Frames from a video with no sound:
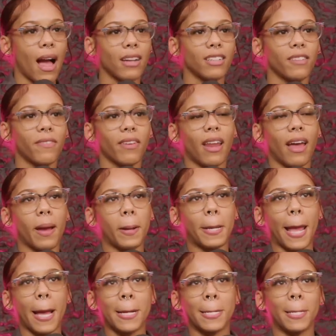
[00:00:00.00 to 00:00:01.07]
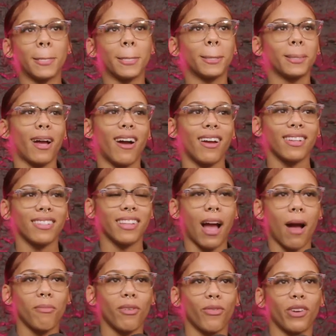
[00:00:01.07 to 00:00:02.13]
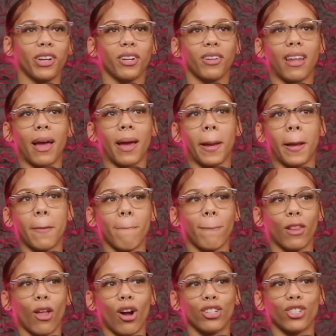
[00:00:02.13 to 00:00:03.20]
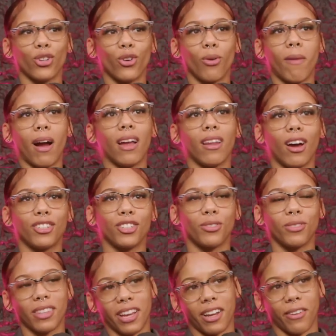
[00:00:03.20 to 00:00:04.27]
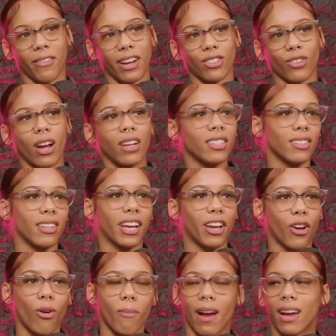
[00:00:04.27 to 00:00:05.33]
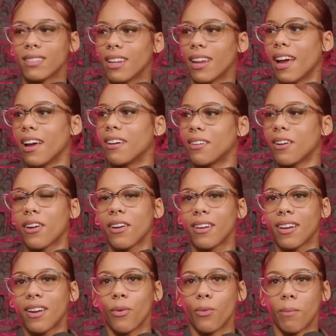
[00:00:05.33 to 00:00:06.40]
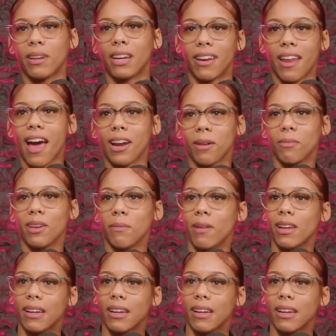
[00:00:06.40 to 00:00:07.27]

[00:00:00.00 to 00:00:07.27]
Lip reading: I just feel like that goes, honestly, I'm a very like logical, biological thinker, right? So I just think it go back to like women anatomy, men